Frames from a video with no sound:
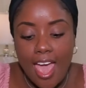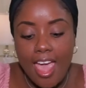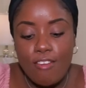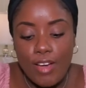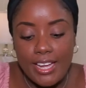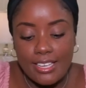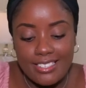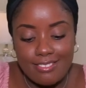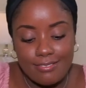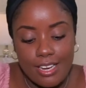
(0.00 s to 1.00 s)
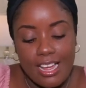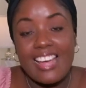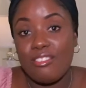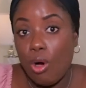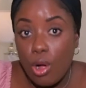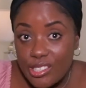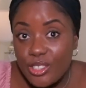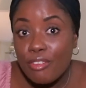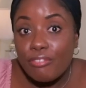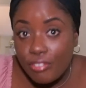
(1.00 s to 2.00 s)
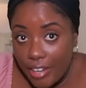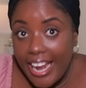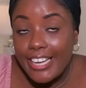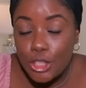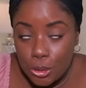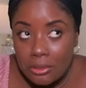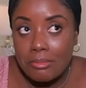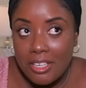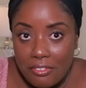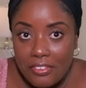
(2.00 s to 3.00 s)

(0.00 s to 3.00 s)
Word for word: if I can and also the extremely